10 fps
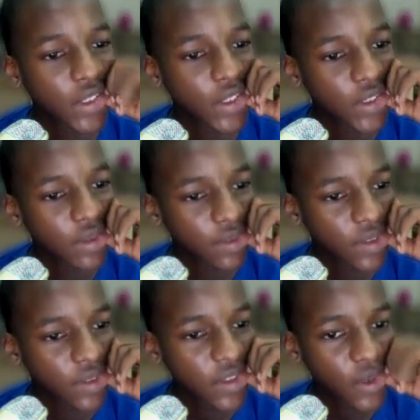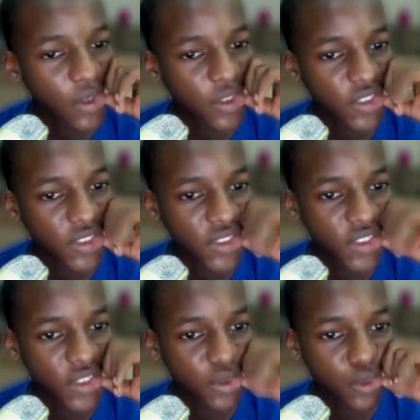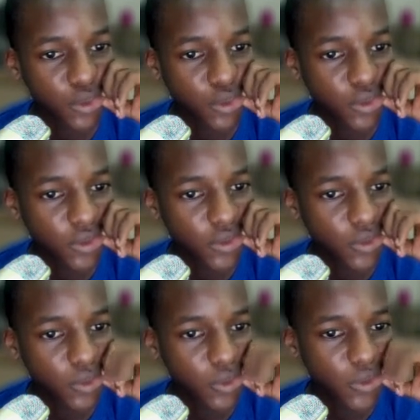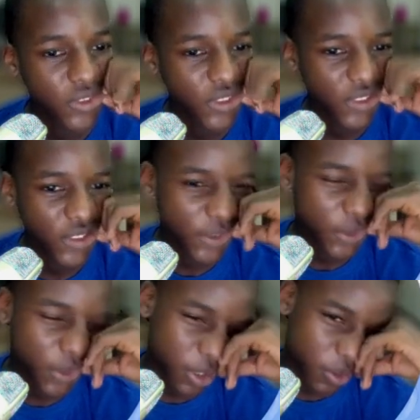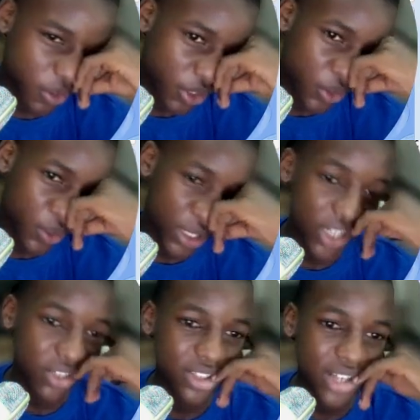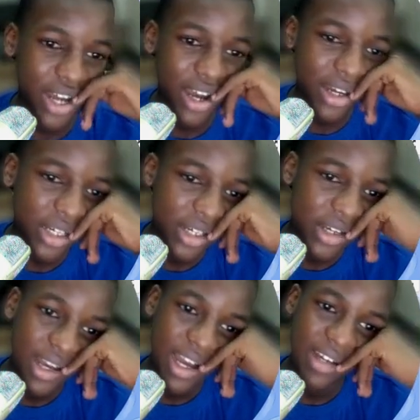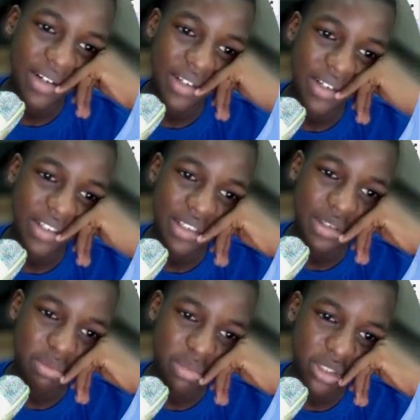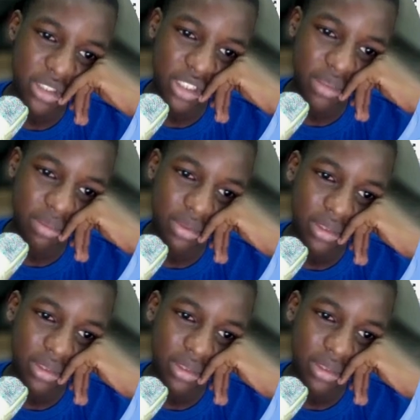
if you click on it, then you click you can drag and create a shape.